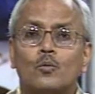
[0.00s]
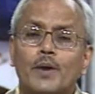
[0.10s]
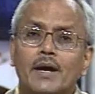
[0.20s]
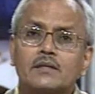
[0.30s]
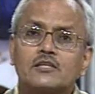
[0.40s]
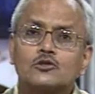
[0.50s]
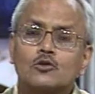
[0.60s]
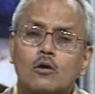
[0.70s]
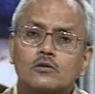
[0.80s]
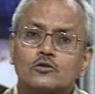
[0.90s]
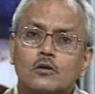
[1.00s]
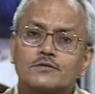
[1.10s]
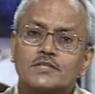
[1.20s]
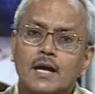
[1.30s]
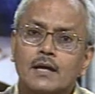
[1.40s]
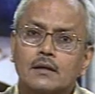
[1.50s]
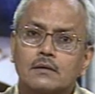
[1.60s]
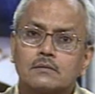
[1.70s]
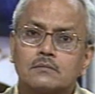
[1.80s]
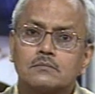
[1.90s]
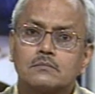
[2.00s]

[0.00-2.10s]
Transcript: were the songs of Sehgal